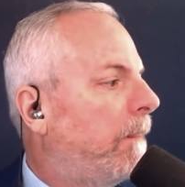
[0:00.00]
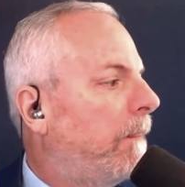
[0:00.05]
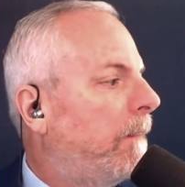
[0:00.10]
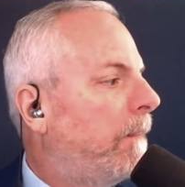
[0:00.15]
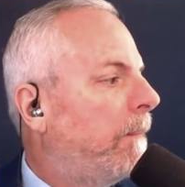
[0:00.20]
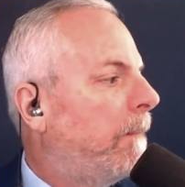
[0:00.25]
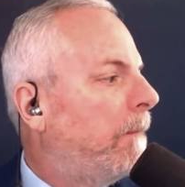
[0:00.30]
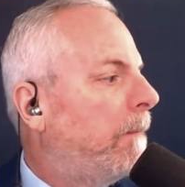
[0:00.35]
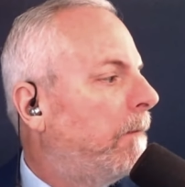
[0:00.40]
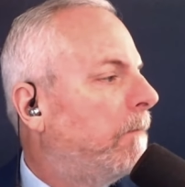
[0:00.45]

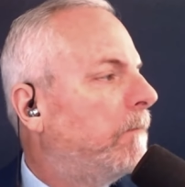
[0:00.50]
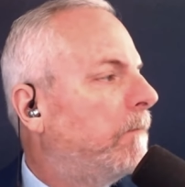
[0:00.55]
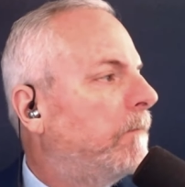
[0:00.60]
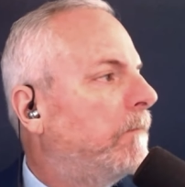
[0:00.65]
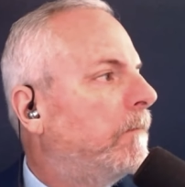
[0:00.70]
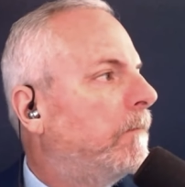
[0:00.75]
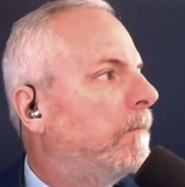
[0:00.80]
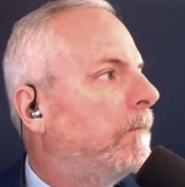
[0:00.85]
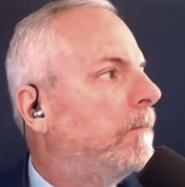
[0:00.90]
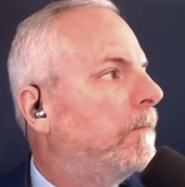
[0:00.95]
You
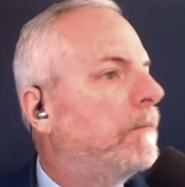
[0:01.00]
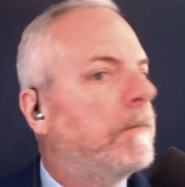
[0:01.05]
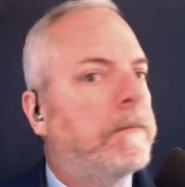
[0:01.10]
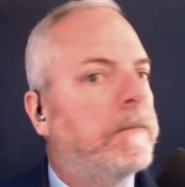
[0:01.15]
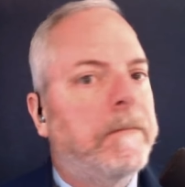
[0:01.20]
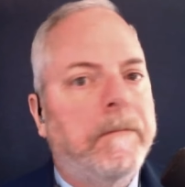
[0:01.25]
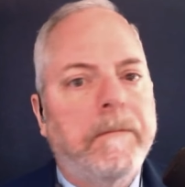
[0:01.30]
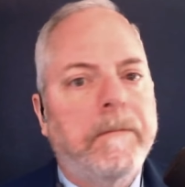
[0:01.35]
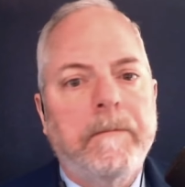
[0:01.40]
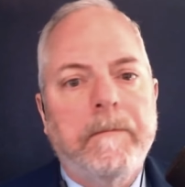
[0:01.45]

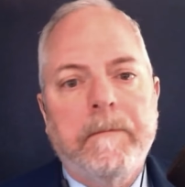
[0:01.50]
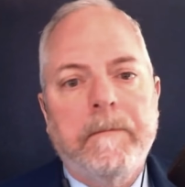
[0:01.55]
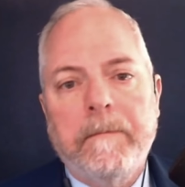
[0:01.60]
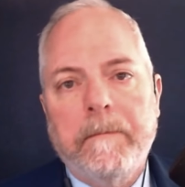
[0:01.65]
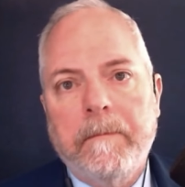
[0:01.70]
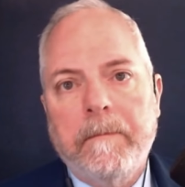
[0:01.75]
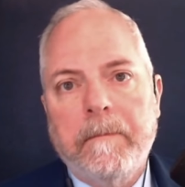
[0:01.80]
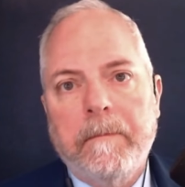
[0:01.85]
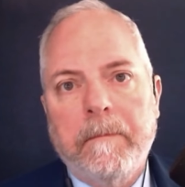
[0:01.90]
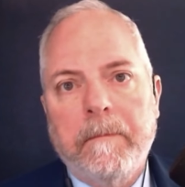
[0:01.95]
are sick.
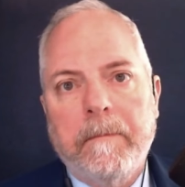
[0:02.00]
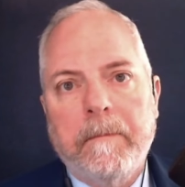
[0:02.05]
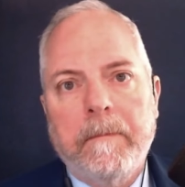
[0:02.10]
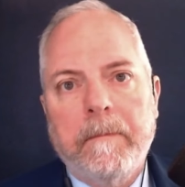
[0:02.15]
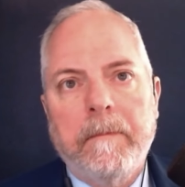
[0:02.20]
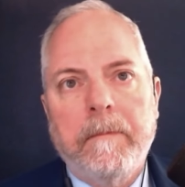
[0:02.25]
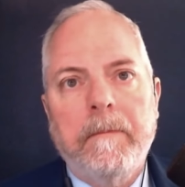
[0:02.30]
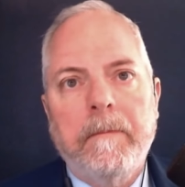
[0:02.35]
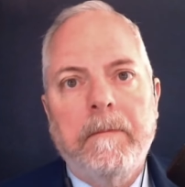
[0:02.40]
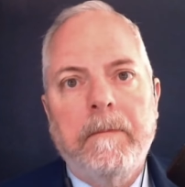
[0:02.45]

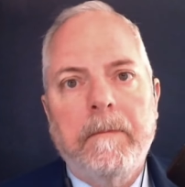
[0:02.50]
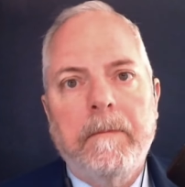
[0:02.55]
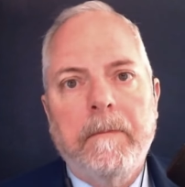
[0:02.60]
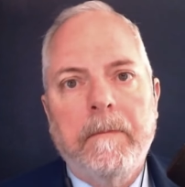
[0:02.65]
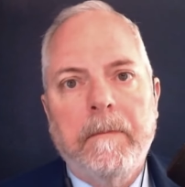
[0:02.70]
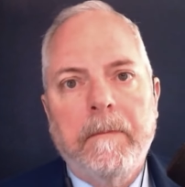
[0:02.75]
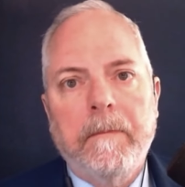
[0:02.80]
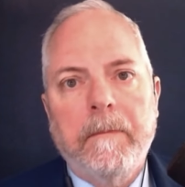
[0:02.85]
Are you sick?